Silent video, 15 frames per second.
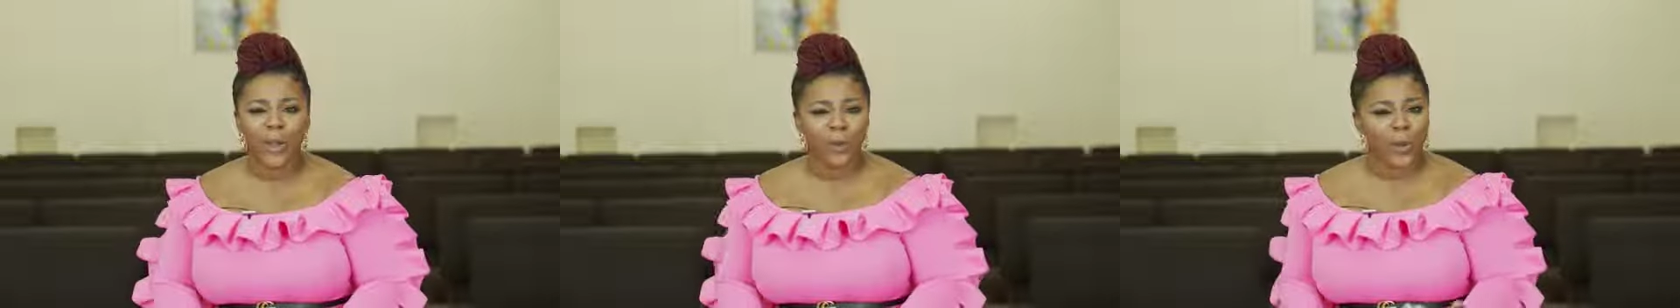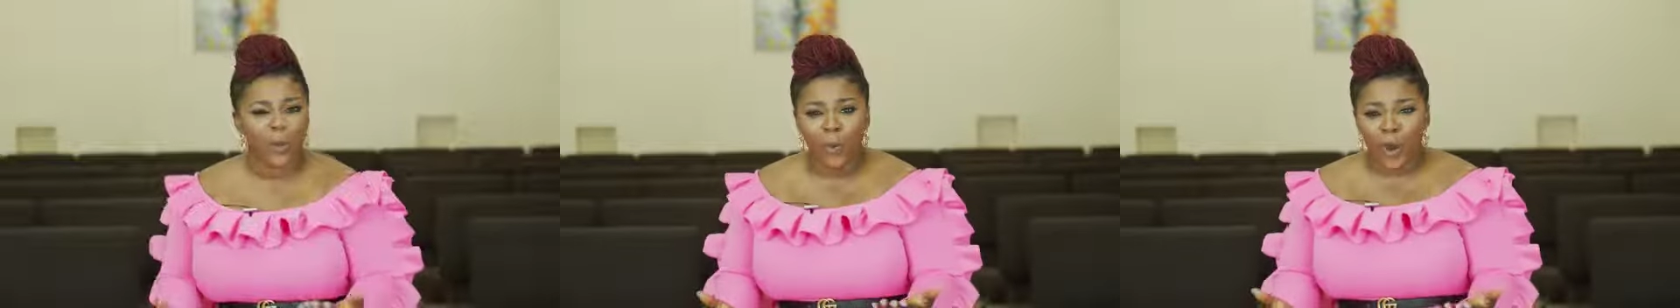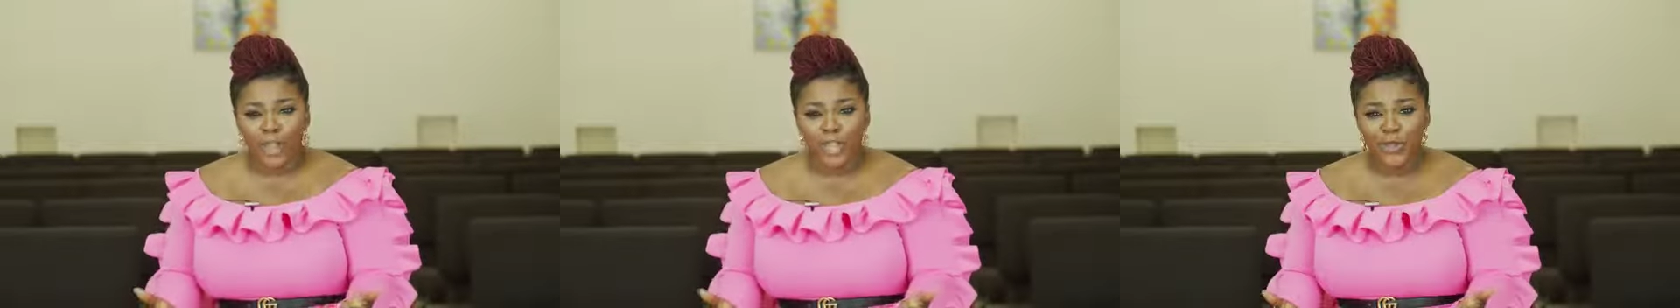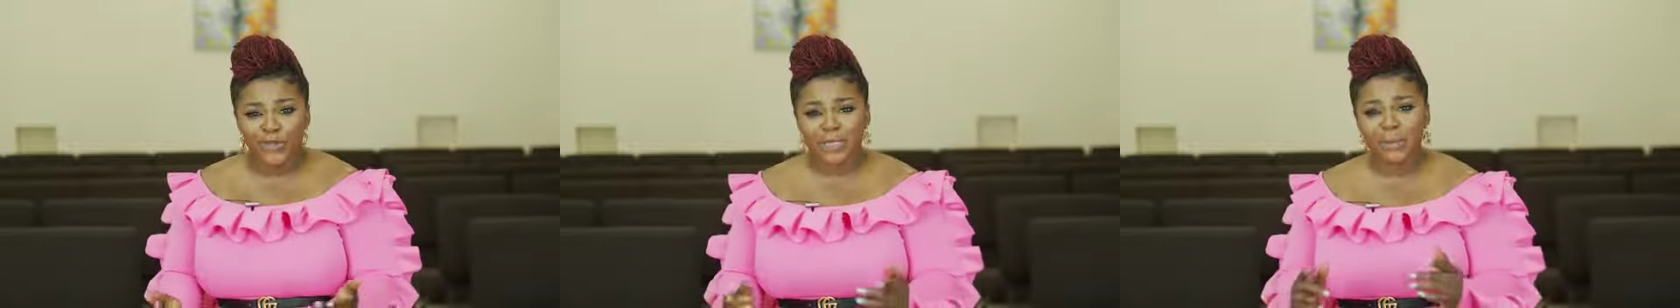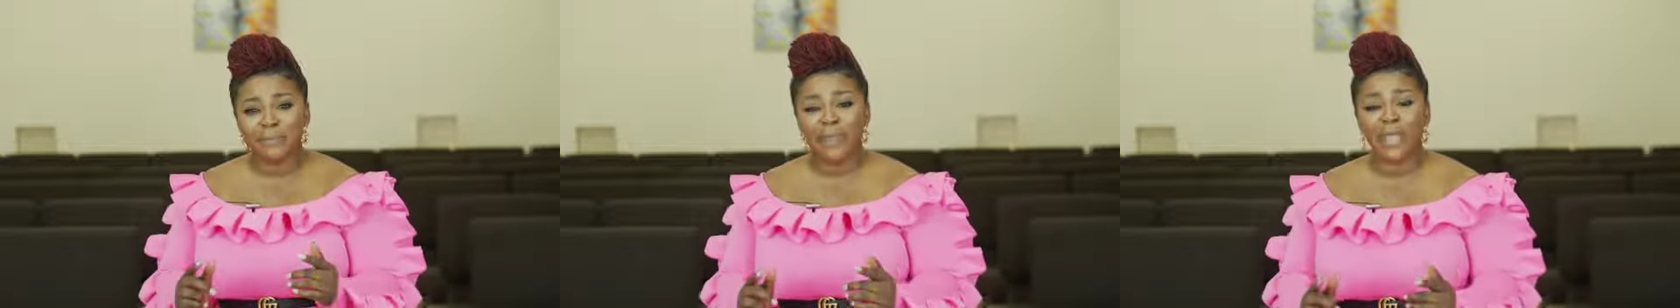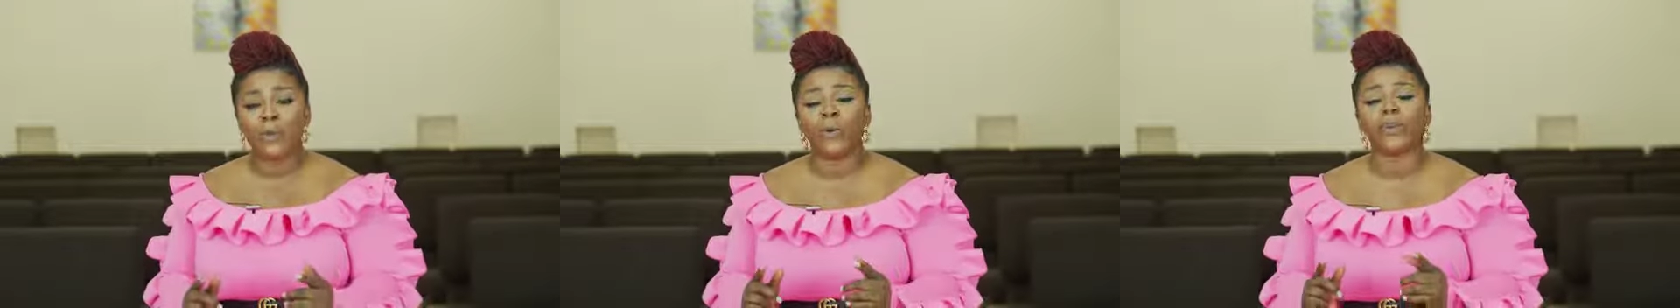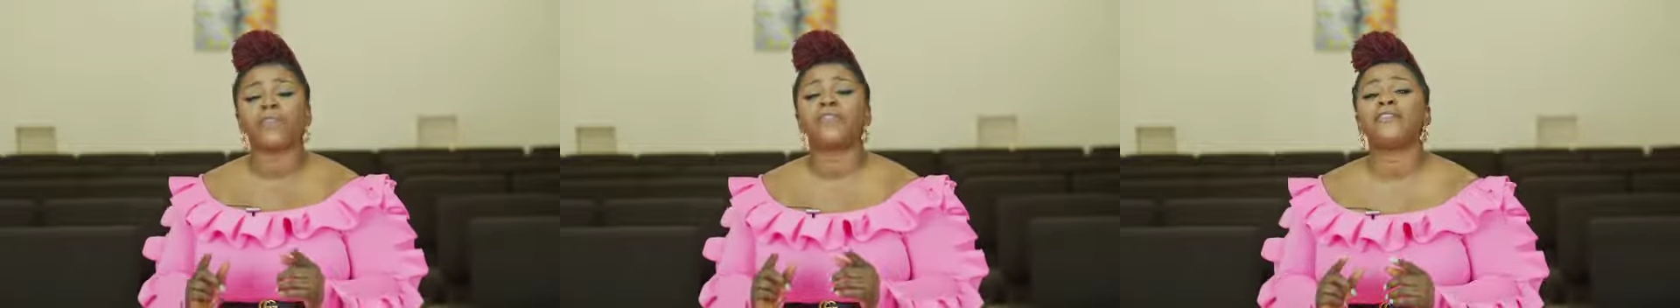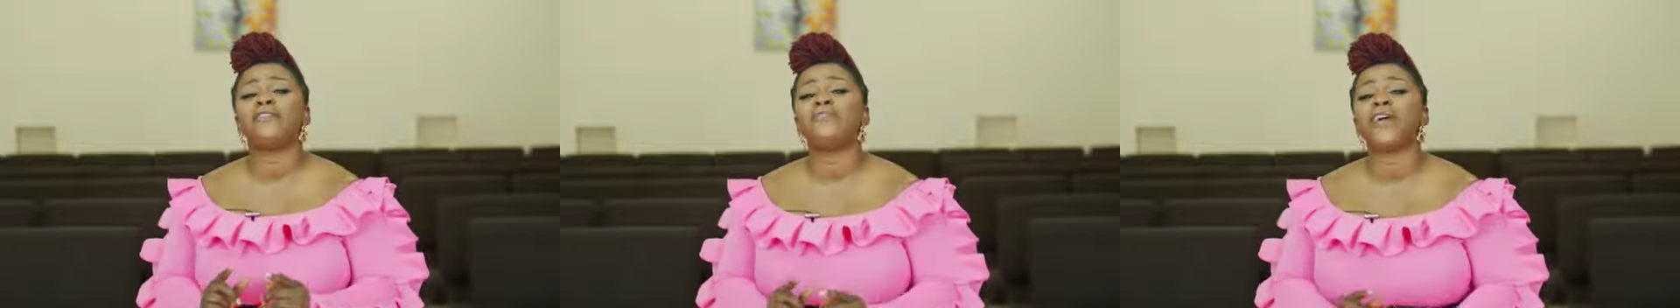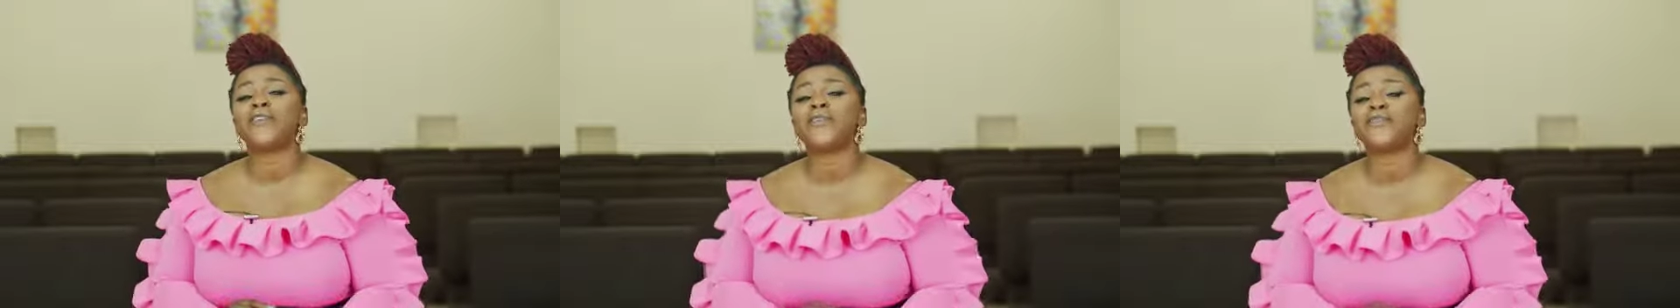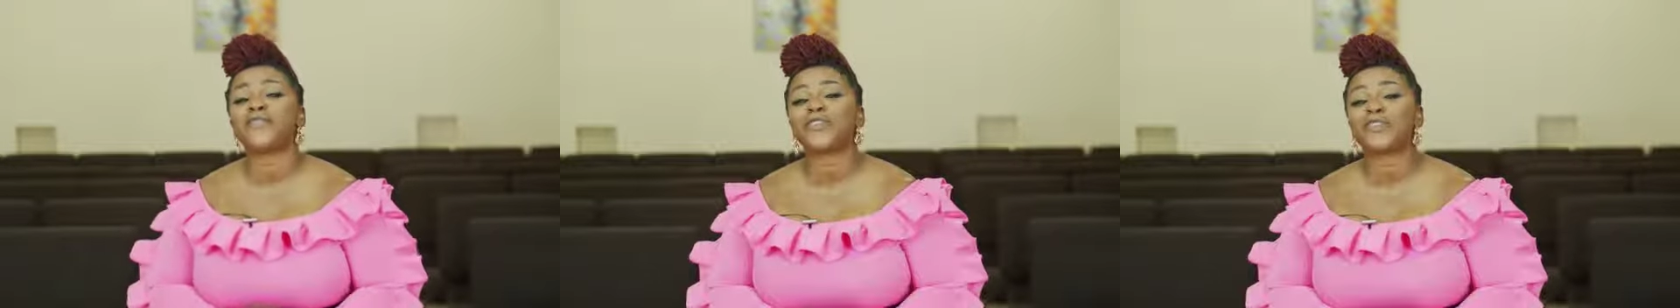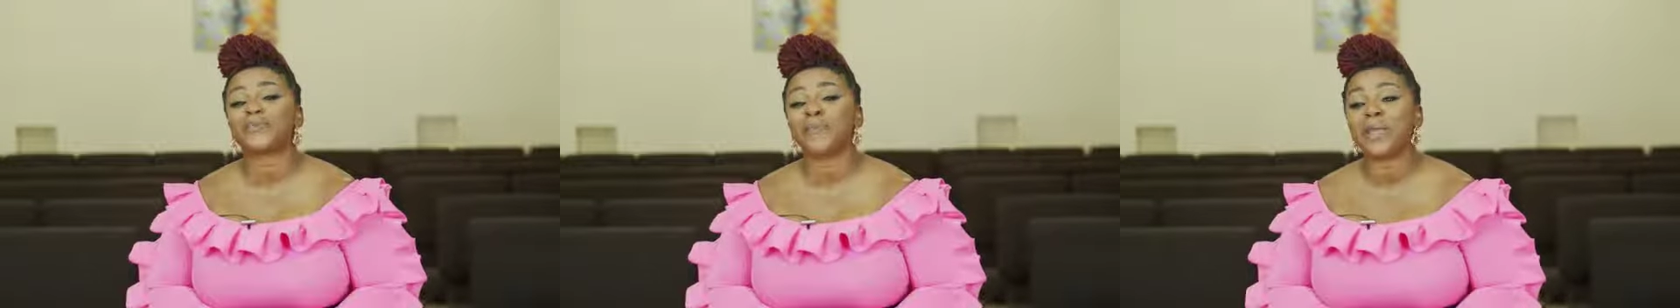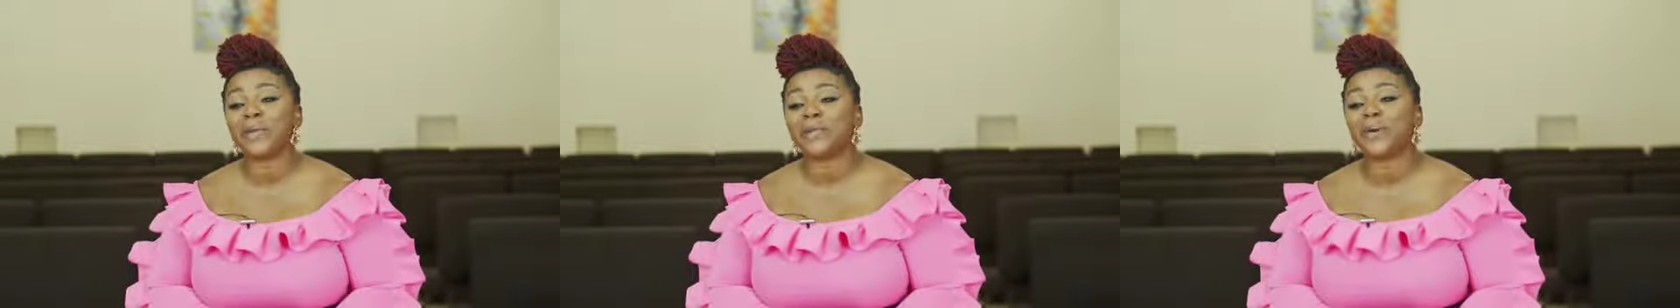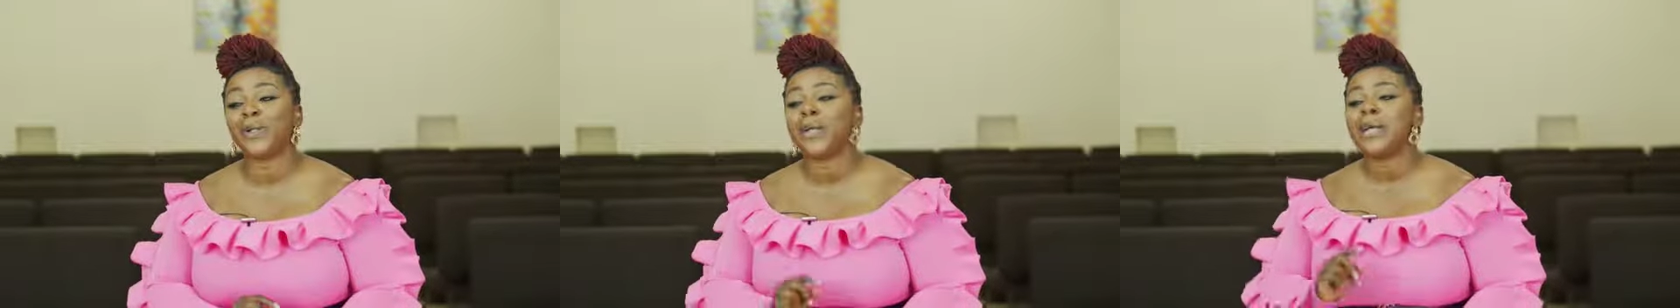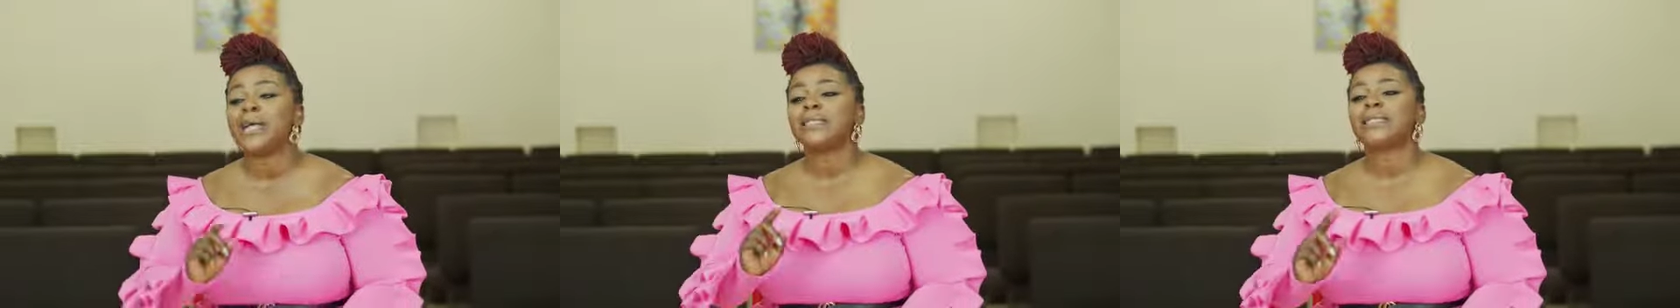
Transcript: We want you to be one of the very first people